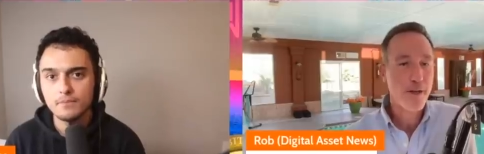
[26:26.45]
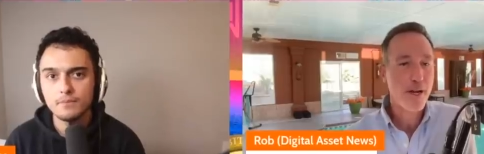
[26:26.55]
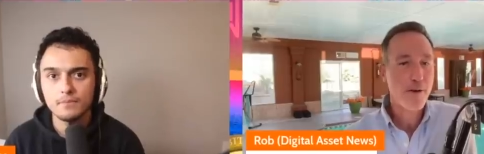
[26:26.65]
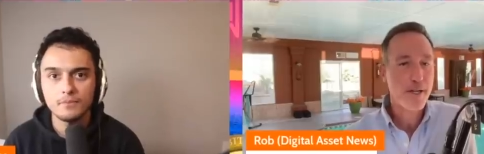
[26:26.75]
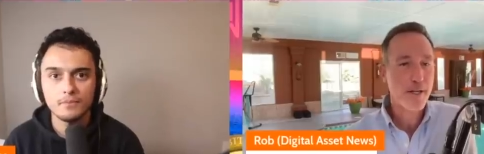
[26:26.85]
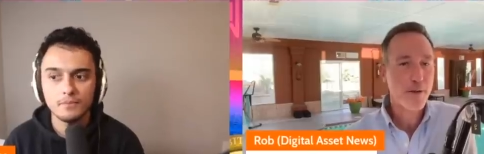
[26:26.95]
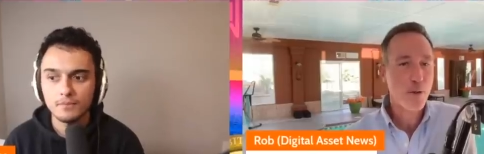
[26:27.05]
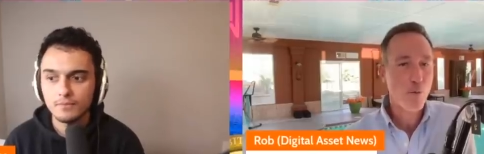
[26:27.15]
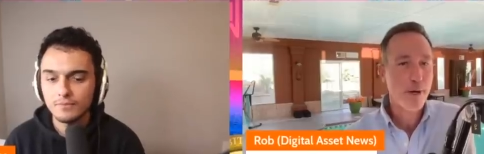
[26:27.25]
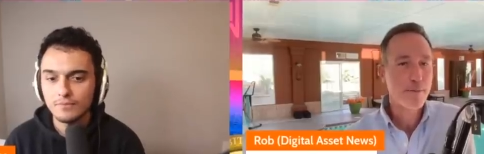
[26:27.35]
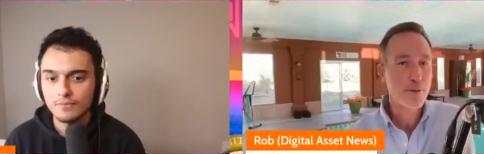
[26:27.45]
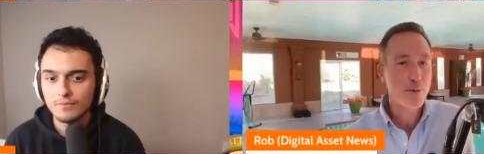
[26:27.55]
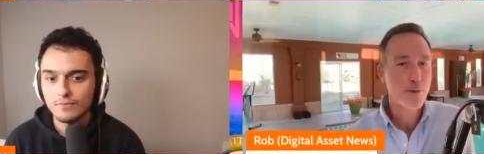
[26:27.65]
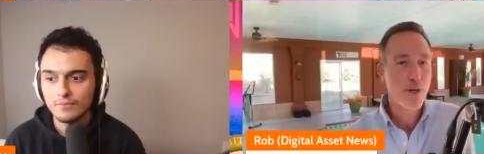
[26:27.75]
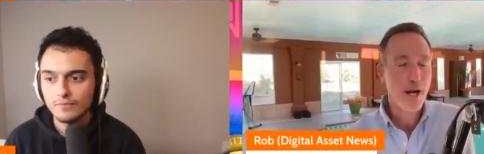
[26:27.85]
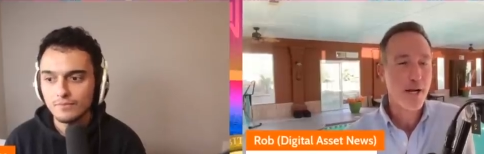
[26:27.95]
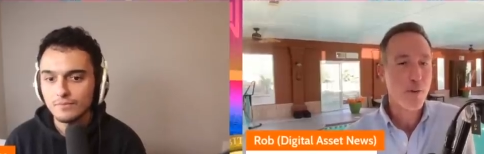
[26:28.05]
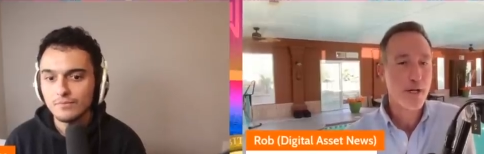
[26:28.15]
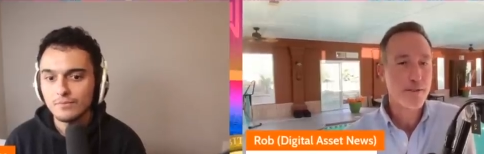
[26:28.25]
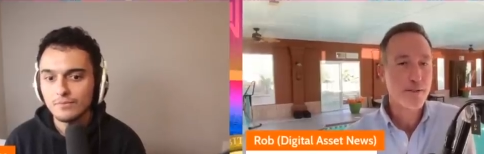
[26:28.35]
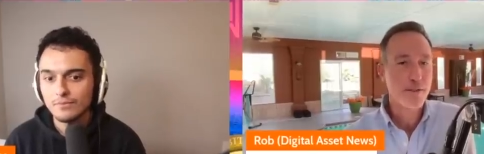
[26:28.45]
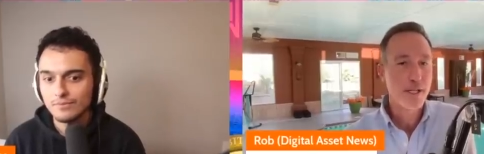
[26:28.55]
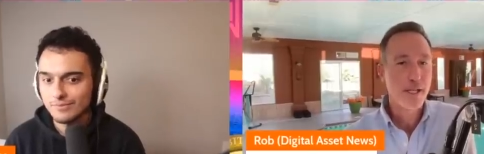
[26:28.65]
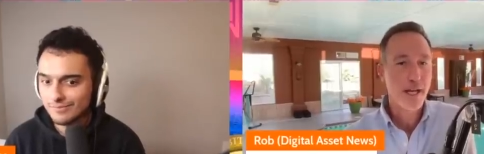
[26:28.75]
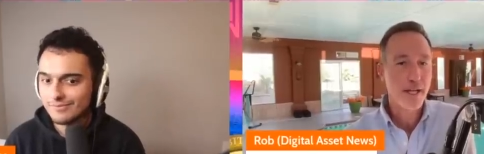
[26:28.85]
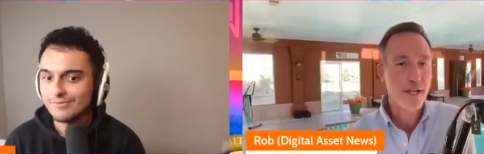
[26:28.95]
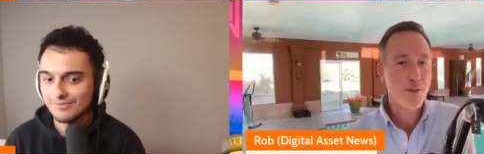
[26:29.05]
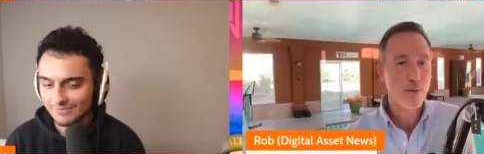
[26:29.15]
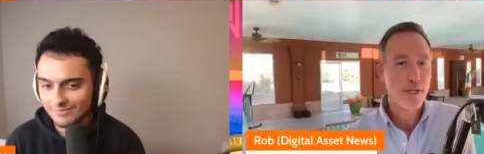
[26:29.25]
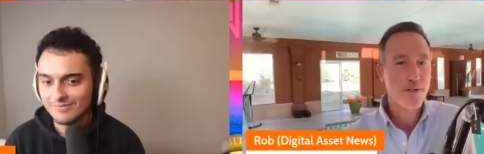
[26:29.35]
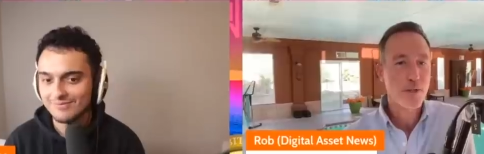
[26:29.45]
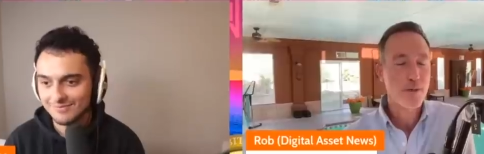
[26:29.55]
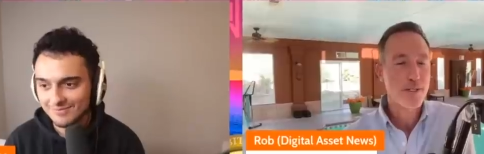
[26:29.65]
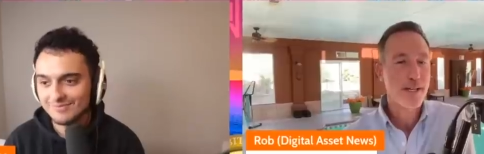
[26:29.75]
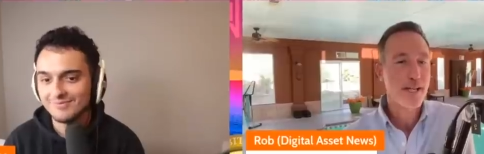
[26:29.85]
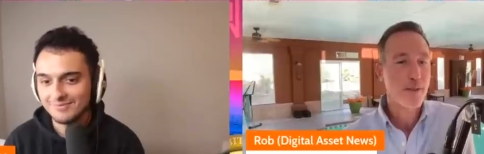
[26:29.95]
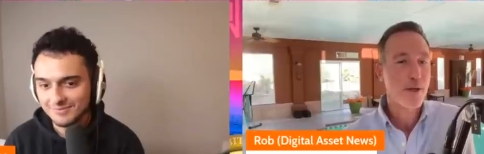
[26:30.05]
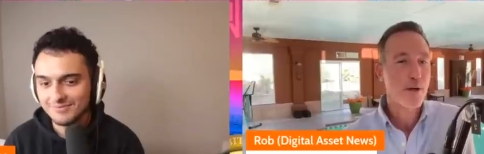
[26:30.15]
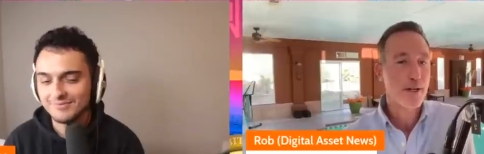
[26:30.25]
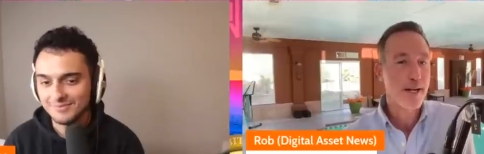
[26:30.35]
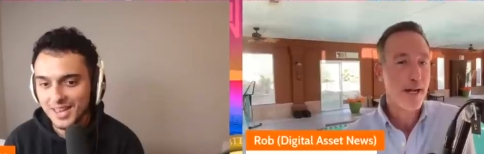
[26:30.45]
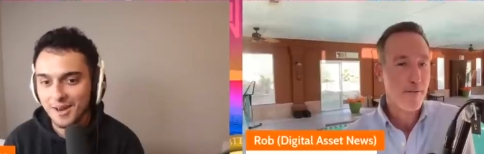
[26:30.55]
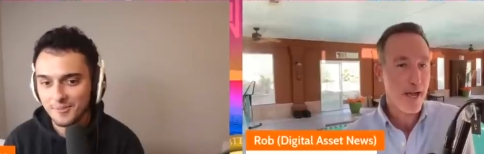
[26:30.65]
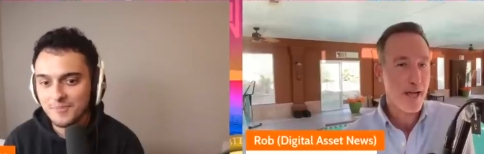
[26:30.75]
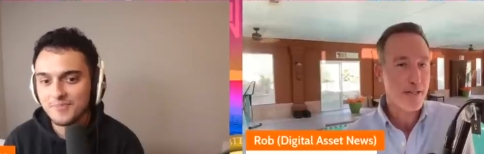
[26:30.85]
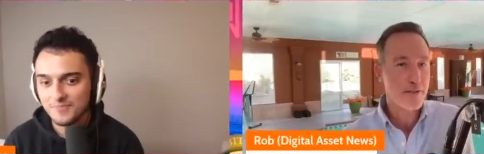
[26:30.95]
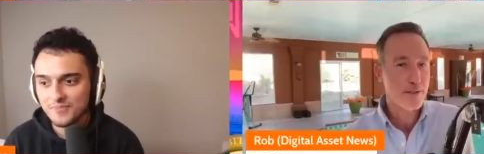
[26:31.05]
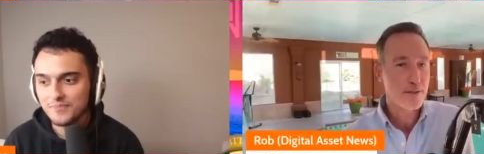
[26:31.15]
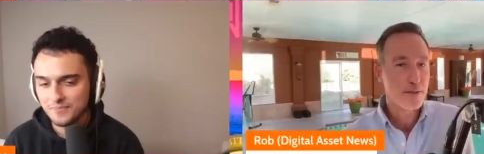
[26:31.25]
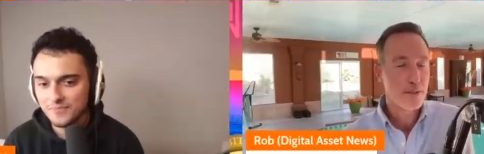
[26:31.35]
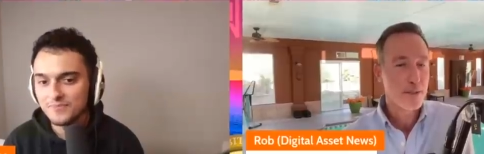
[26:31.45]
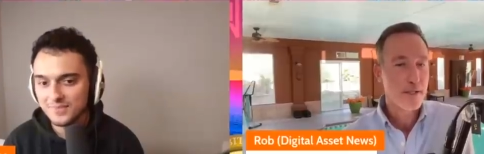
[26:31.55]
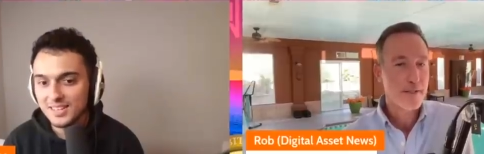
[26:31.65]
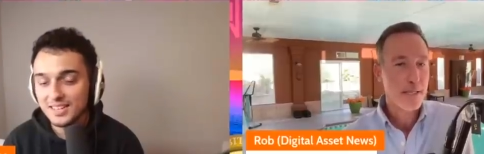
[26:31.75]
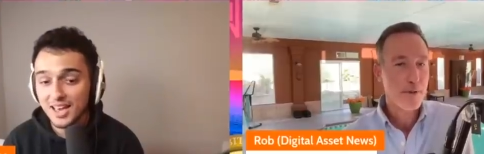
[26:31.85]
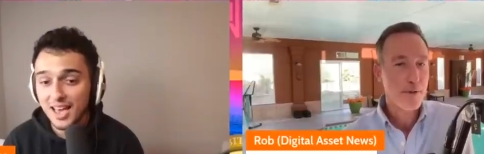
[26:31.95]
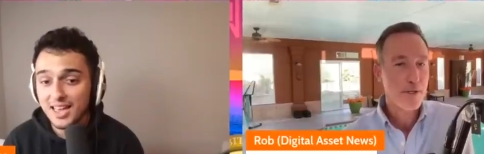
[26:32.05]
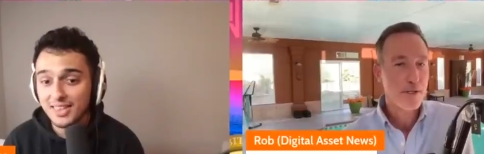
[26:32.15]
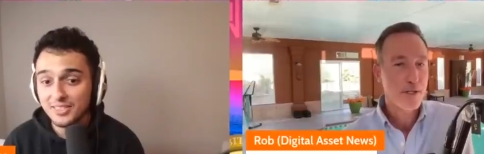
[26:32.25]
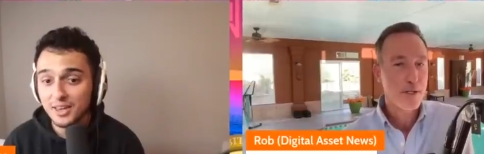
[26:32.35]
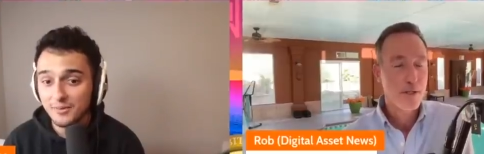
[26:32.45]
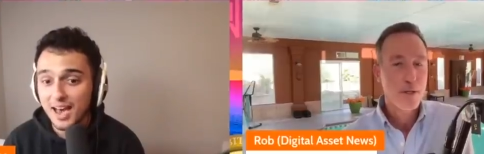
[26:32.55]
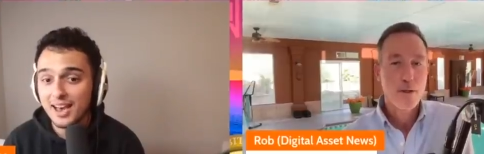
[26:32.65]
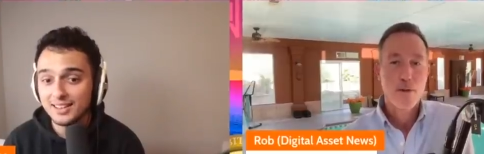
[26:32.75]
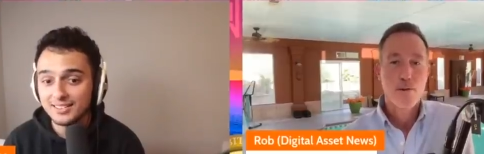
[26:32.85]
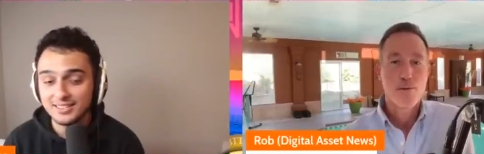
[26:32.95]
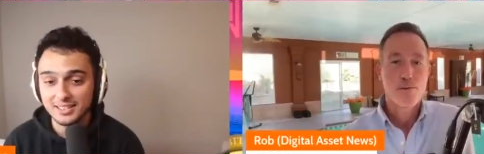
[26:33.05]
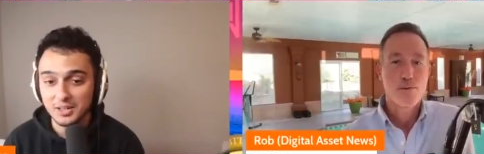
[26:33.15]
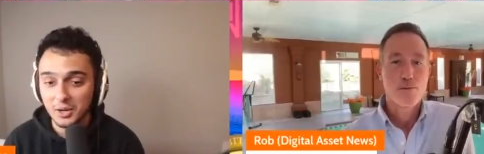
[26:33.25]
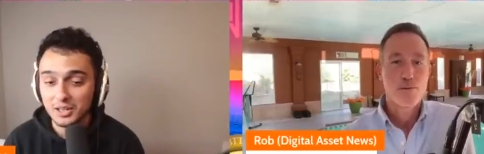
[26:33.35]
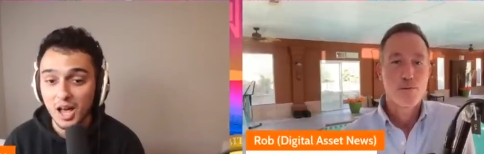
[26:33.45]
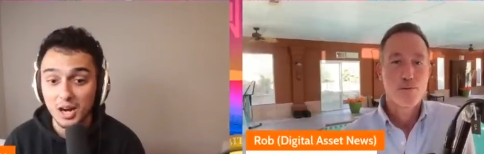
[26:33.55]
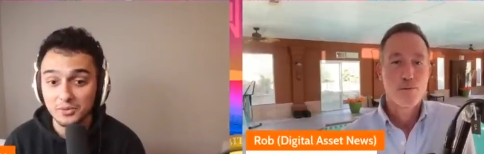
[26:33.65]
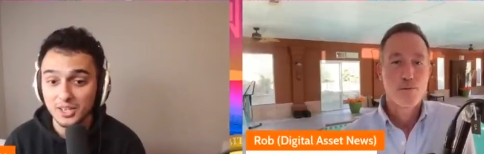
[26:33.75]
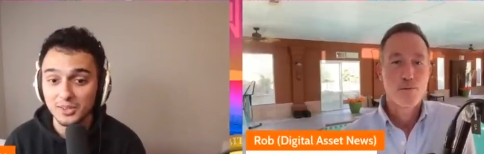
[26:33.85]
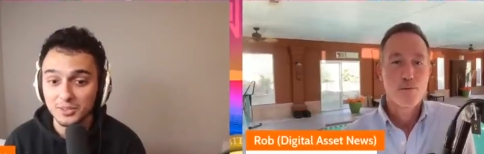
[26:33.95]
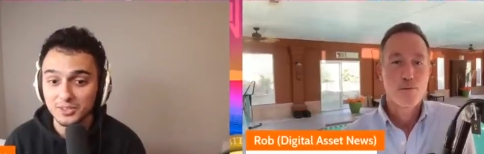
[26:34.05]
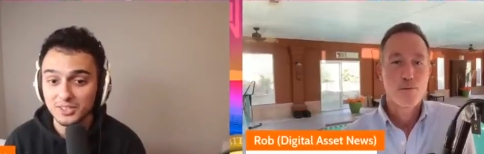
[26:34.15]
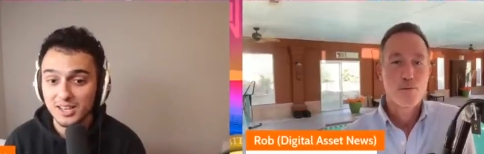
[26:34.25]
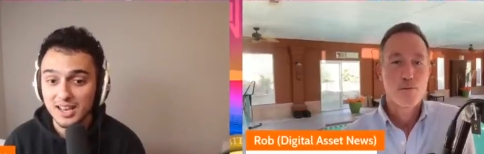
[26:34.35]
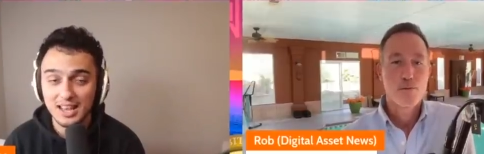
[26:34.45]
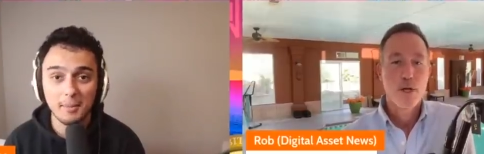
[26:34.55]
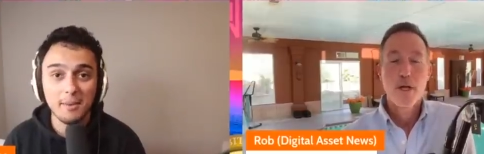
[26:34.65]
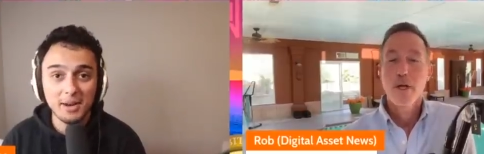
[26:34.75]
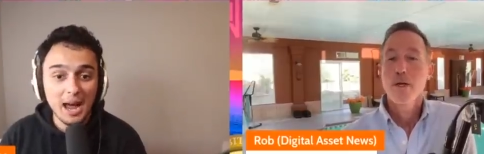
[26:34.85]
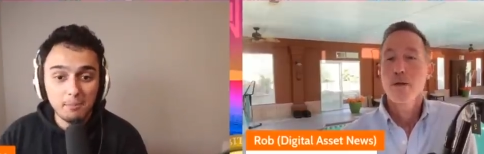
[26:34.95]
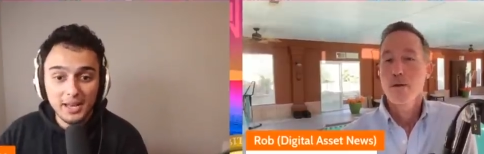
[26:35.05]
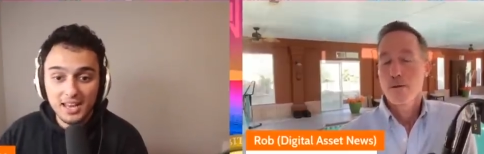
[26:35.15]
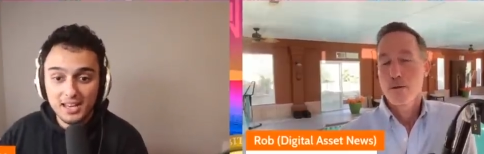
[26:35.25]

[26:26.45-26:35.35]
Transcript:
Speaker 1: they already on the Web two, iOS and Android? So it's like they're going to have yeah. ads. yeah, and
Speaker 2: and they've had you know a lot of sales. I, I mean, I pay